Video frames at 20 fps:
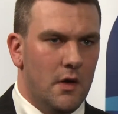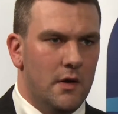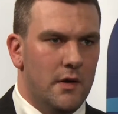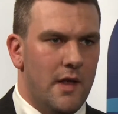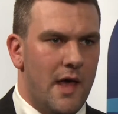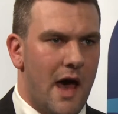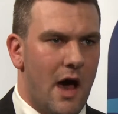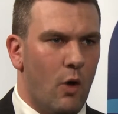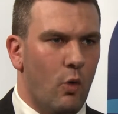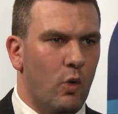
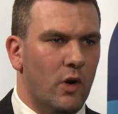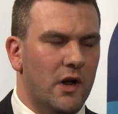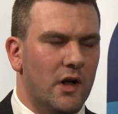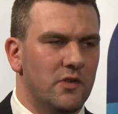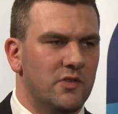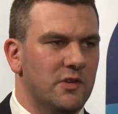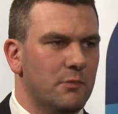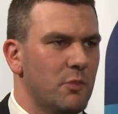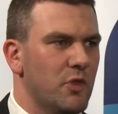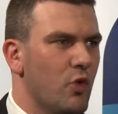Now, what
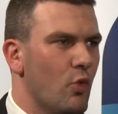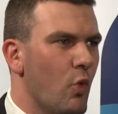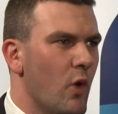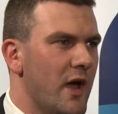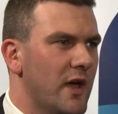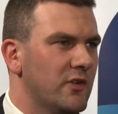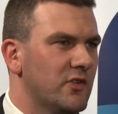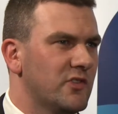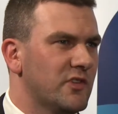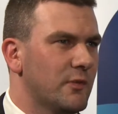are some of the
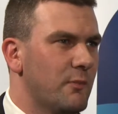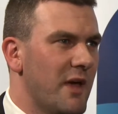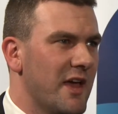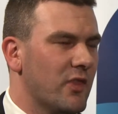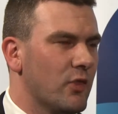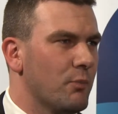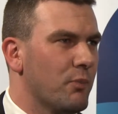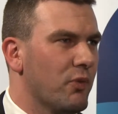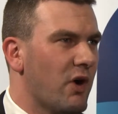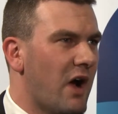ways to
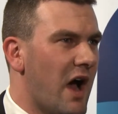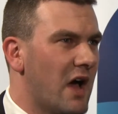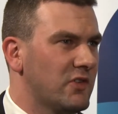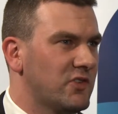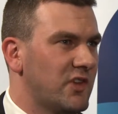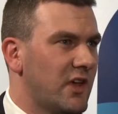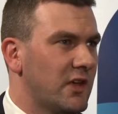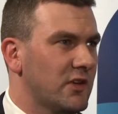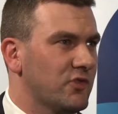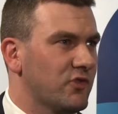make the
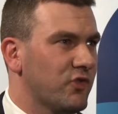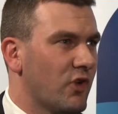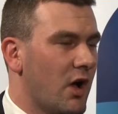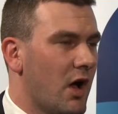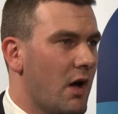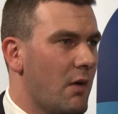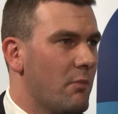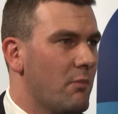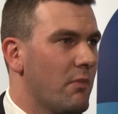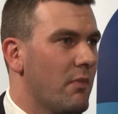process
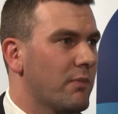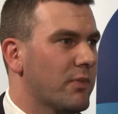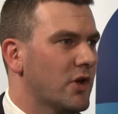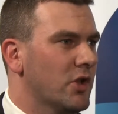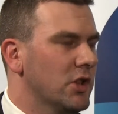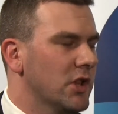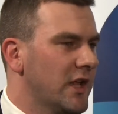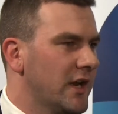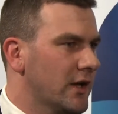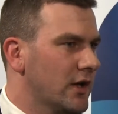from
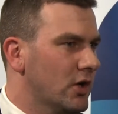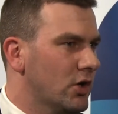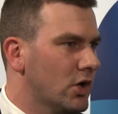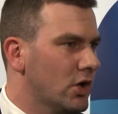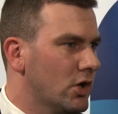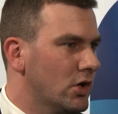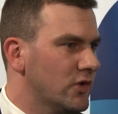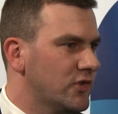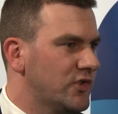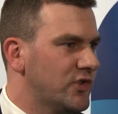
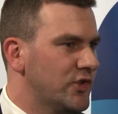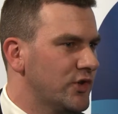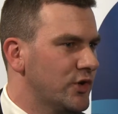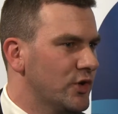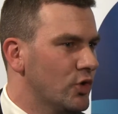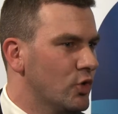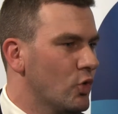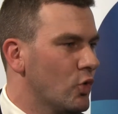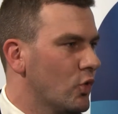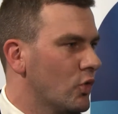clinical
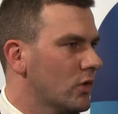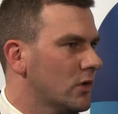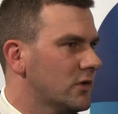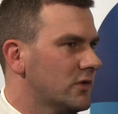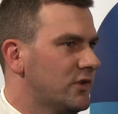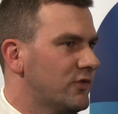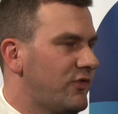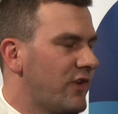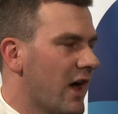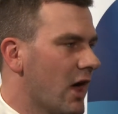to
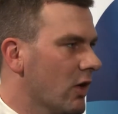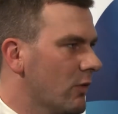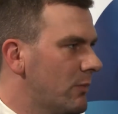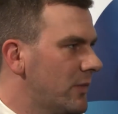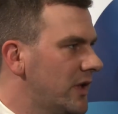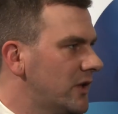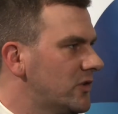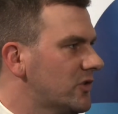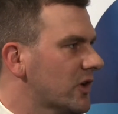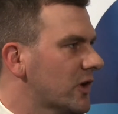
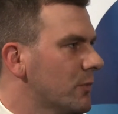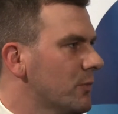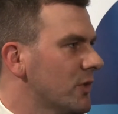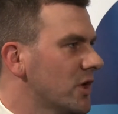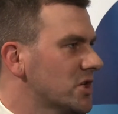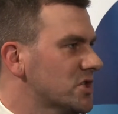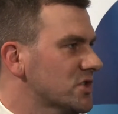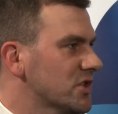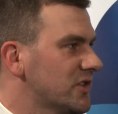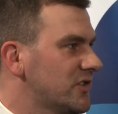development to
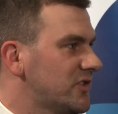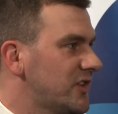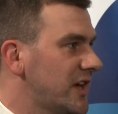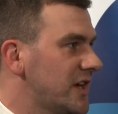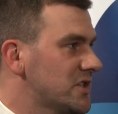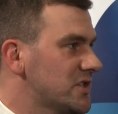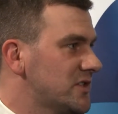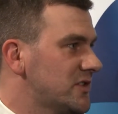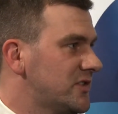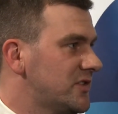
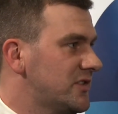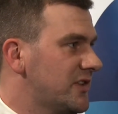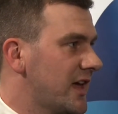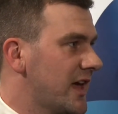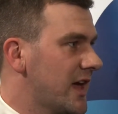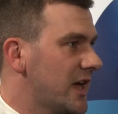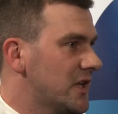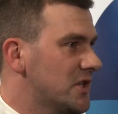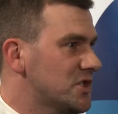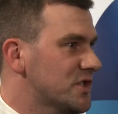commercialization
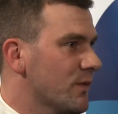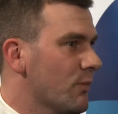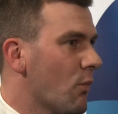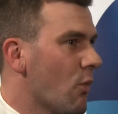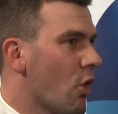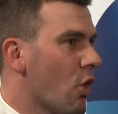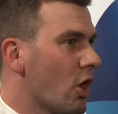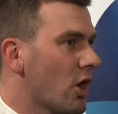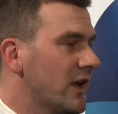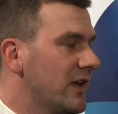stage
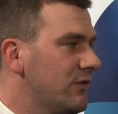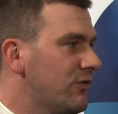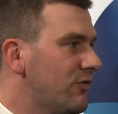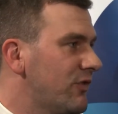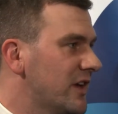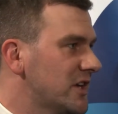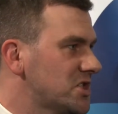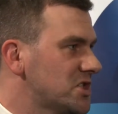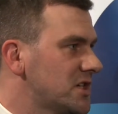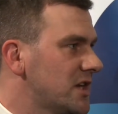more
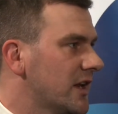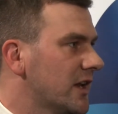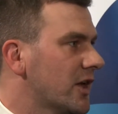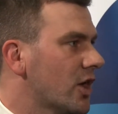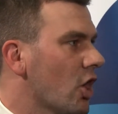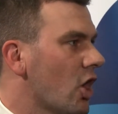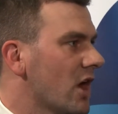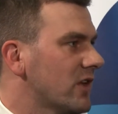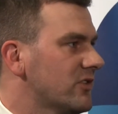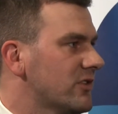efficient
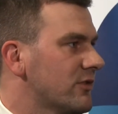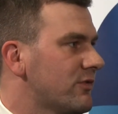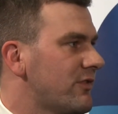and cost